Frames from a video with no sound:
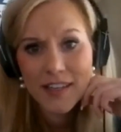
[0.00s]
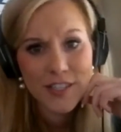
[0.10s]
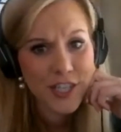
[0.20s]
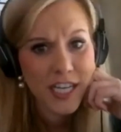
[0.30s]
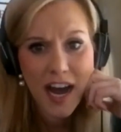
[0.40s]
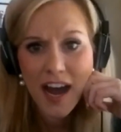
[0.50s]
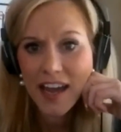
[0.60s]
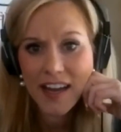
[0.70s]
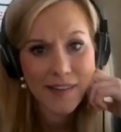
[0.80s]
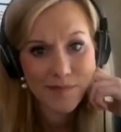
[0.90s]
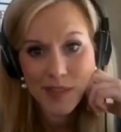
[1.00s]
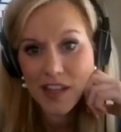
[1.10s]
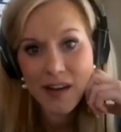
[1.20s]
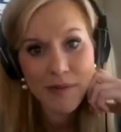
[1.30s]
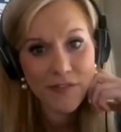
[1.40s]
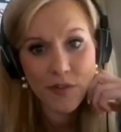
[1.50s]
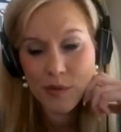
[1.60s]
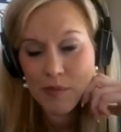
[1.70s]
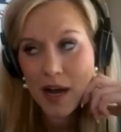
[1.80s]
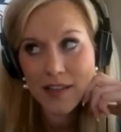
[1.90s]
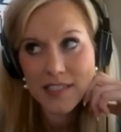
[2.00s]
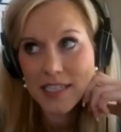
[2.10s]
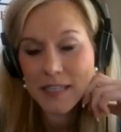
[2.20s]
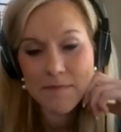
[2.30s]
She and I, I, a lot of my foreign policy